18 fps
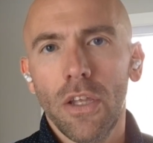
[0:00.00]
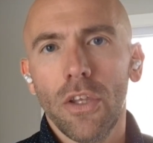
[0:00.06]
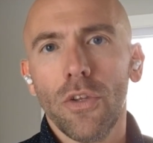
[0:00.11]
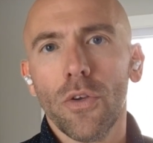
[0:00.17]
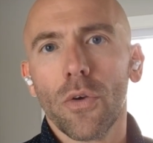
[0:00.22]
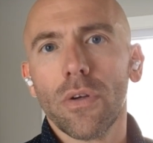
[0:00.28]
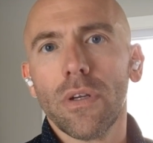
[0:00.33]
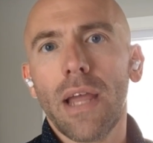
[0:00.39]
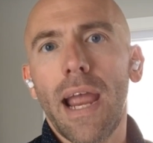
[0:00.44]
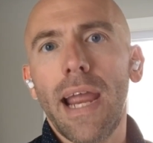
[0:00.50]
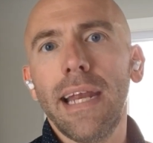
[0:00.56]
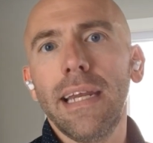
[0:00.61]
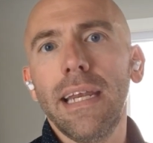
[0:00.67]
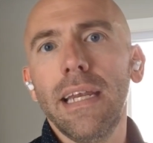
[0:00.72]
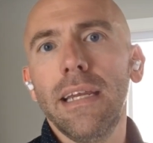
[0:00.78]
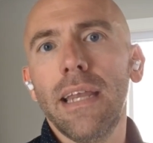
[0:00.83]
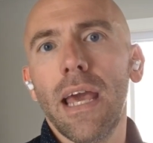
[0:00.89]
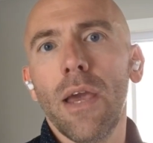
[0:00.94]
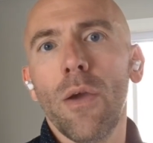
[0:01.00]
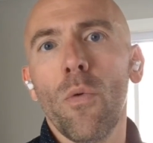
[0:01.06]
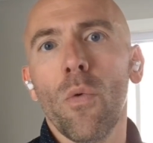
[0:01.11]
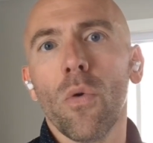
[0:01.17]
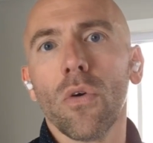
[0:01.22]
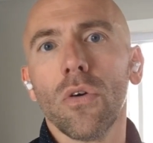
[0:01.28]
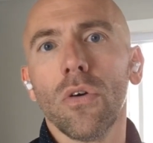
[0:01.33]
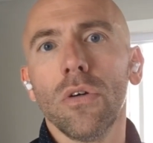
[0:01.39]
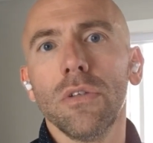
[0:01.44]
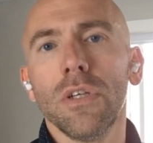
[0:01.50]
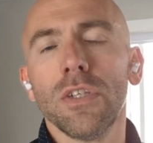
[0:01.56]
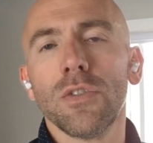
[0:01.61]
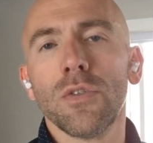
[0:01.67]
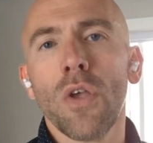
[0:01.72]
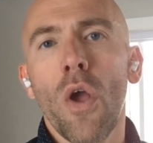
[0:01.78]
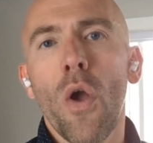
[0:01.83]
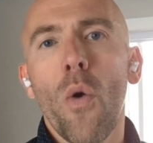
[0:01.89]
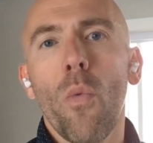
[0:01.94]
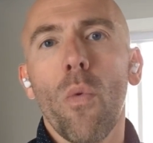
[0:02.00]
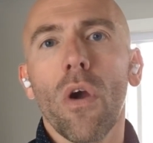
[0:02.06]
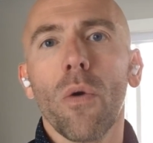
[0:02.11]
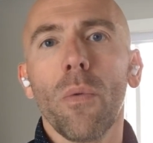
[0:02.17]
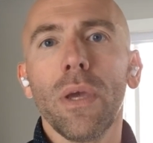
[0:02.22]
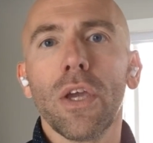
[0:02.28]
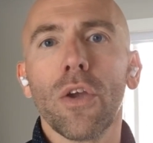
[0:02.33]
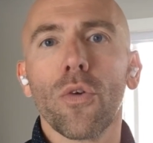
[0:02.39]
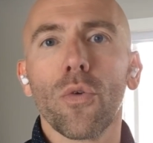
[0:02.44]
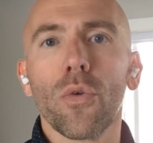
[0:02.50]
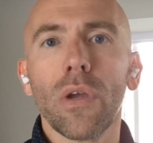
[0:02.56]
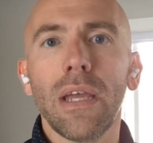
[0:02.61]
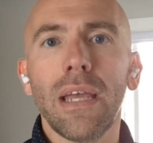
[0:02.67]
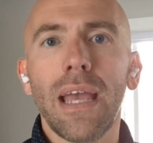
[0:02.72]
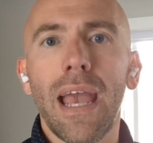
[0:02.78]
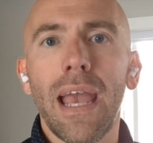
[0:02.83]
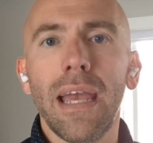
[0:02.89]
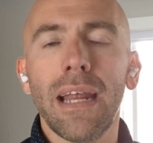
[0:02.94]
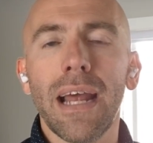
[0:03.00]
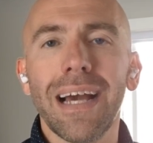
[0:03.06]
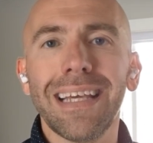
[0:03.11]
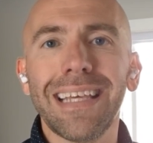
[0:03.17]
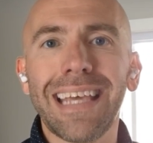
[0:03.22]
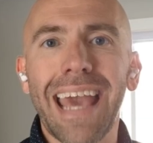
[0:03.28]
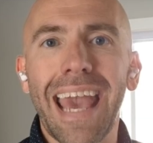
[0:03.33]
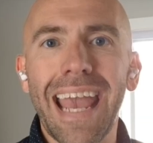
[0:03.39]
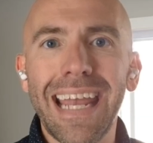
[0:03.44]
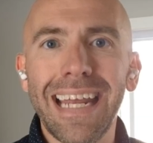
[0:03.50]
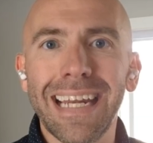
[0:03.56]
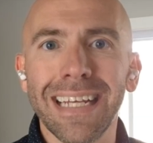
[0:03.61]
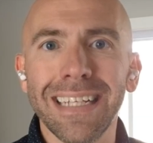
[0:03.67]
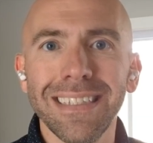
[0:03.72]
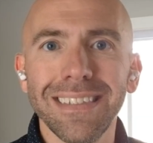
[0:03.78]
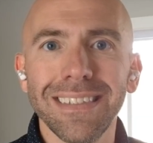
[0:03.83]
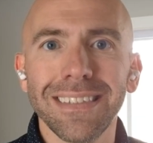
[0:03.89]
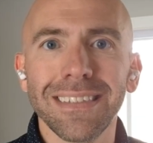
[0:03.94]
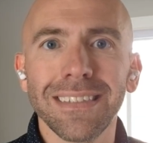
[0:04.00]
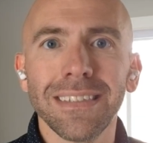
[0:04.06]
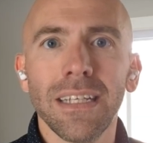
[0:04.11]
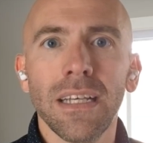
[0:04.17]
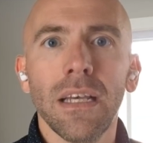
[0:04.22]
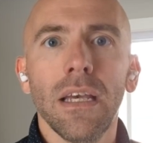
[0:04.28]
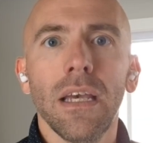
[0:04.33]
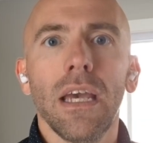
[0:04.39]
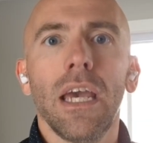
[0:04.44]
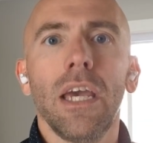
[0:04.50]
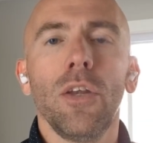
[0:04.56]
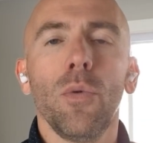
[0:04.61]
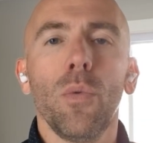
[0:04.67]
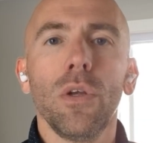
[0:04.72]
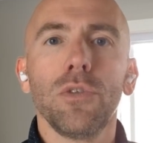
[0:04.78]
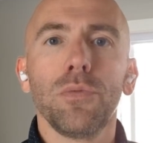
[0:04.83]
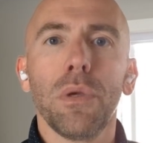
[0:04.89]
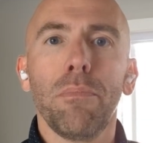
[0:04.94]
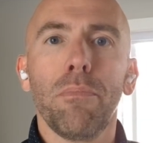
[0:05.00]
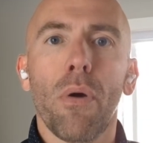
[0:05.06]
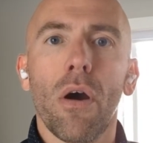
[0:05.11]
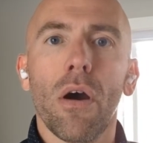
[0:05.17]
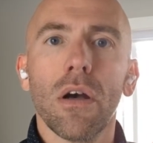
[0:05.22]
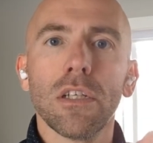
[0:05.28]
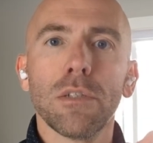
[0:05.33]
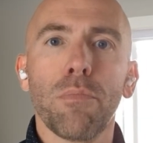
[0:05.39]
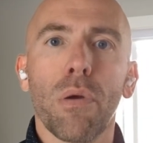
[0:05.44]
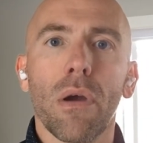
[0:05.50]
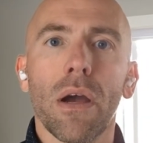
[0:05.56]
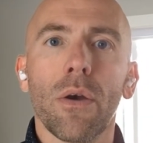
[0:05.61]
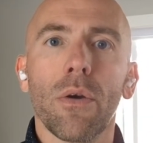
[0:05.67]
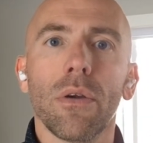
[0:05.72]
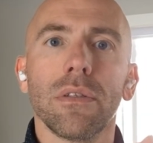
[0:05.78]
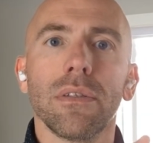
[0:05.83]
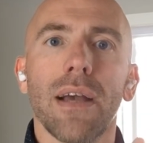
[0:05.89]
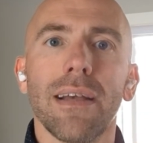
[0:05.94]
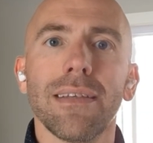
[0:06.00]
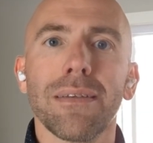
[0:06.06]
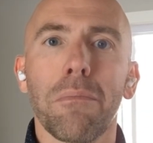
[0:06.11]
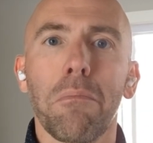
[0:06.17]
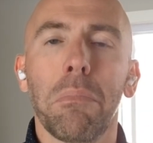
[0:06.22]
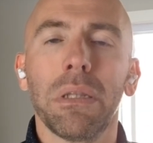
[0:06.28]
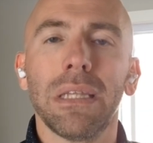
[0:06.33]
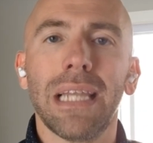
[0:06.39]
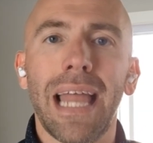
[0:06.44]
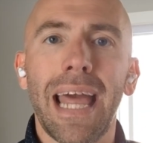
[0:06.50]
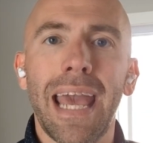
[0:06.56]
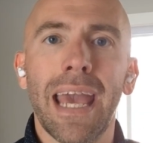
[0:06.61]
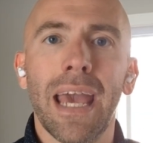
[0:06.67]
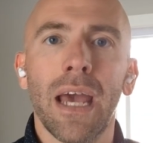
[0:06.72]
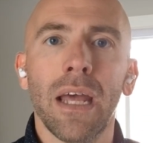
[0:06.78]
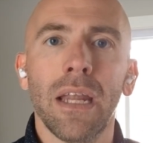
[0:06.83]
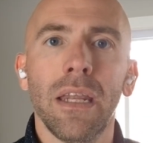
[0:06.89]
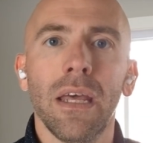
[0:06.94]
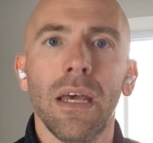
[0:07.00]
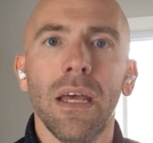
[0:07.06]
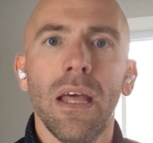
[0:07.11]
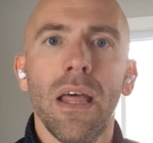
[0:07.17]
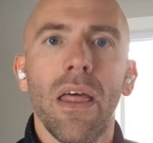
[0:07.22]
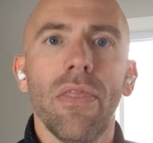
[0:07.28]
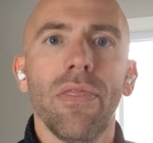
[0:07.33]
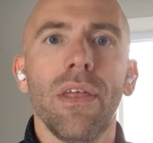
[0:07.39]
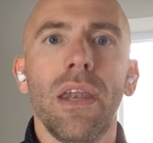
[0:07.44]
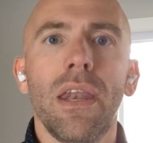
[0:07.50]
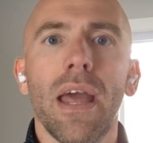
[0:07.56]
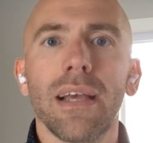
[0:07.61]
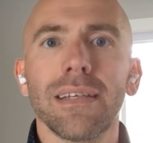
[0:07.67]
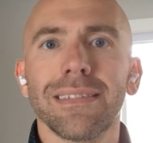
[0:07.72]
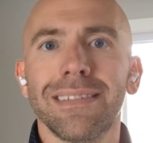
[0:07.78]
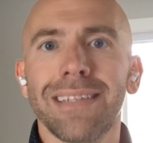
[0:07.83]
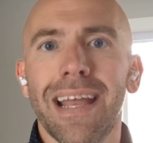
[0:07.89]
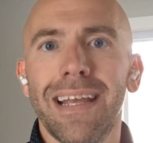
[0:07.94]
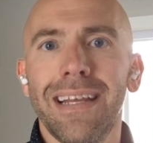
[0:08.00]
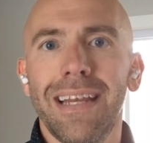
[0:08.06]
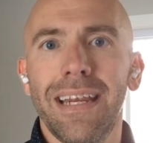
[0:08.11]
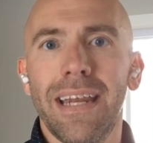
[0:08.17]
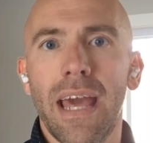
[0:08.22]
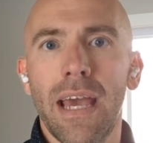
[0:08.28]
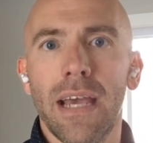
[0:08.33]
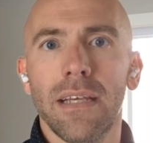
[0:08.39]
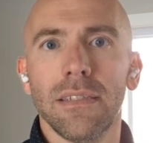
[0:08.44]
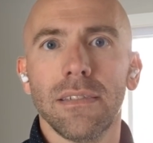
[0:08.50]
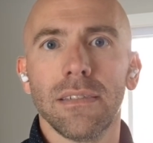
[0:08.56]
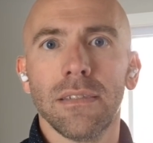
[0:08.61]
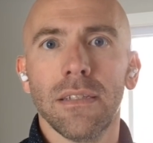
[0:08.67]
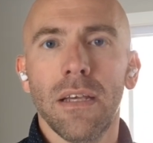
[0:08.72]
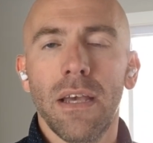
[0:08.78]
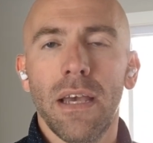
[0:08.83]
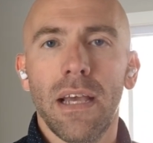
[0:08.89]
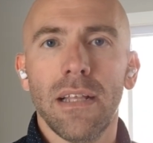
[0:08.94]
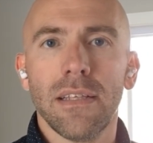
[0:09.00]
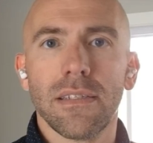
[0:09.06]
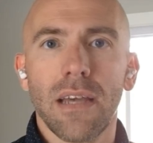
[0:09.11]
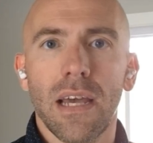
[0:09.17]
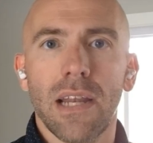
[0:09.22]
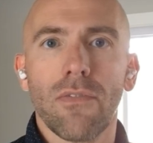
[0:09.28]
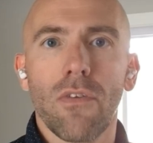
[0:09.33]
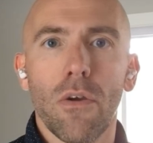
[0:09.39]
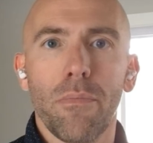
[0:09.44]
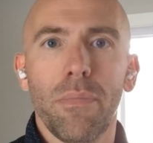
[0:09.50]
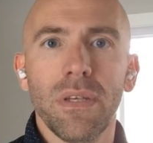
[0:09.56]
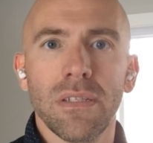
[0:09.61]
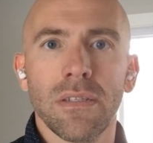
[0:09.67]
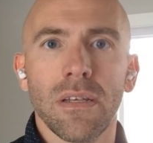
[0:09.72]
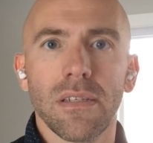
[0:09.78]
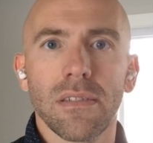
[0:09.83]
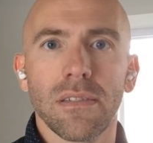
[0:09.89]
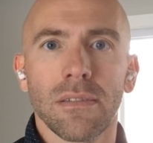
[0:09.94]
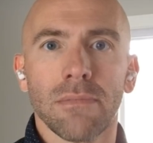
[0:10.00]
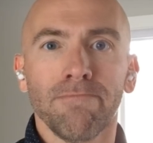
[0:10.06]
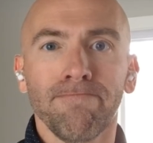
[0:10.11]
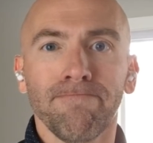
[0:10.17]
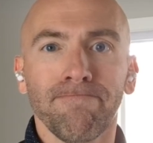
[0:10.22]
Your 90-day world is where we create a cadence in which we pause, prioritize, and plan the next 90 days inside of our business.